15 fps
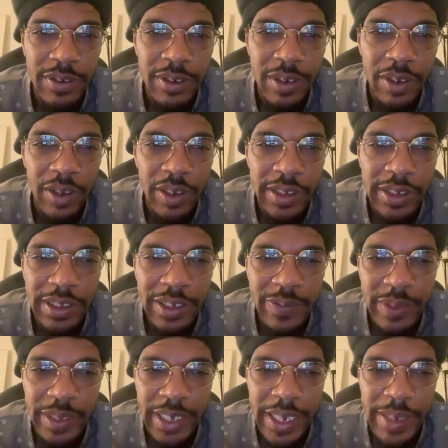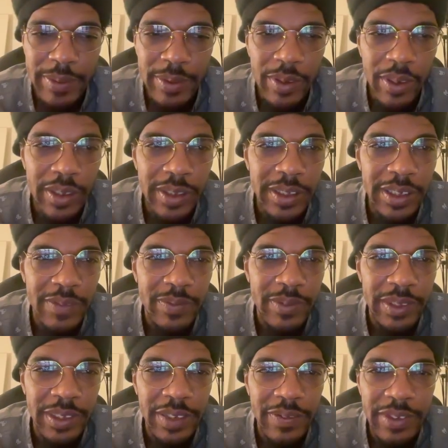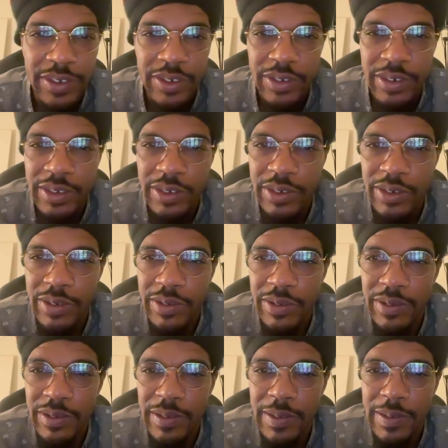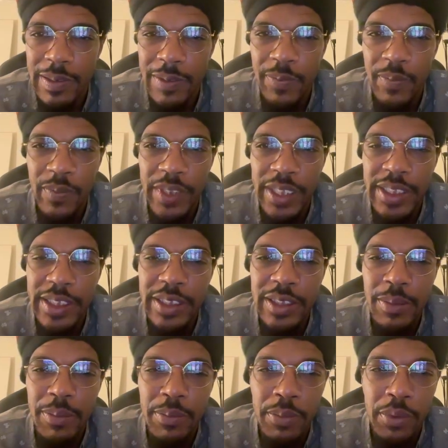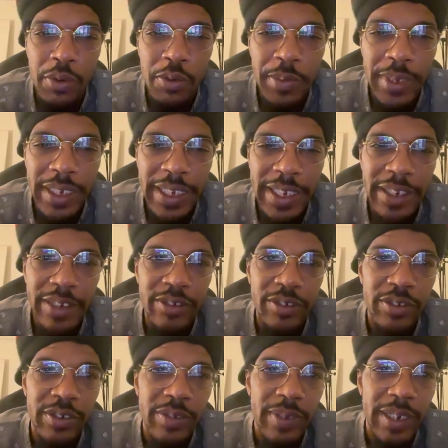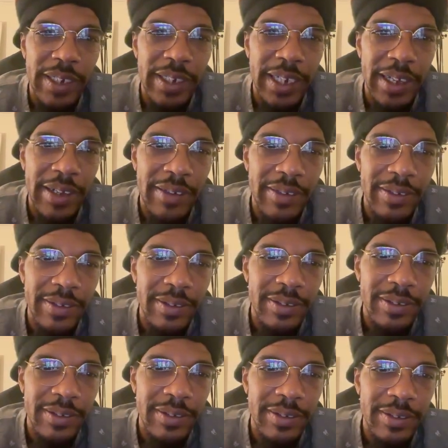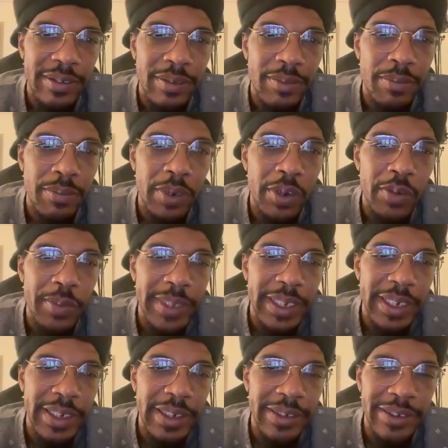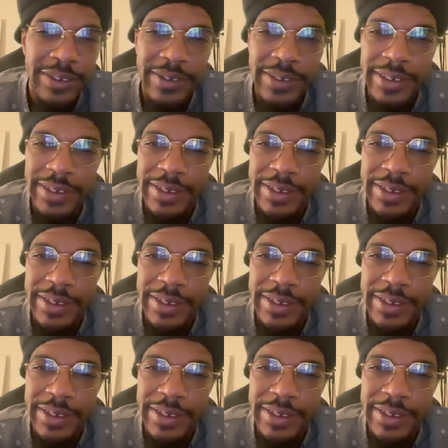all these different games and all this different stuff that you can do. This is a booming industry right now. Booming industry.